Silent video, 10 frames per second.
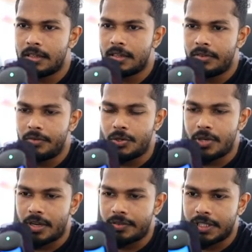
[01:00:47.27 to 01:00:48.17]
We do
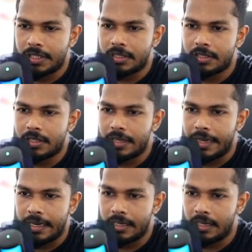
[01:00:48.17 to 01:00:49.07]
have the
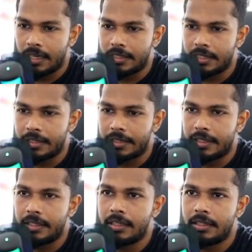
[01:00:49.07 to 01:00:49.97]
end line
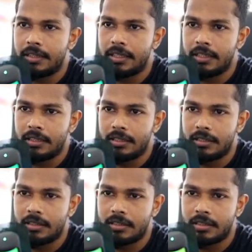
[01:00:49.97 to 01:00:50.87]
correctly. I think
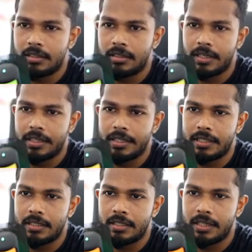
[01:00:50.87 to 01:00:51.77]

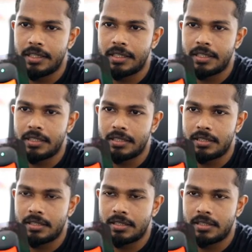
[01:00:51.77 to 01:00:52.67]
19. 19
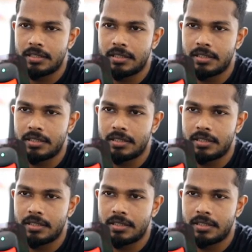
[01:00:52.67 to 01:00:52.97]
is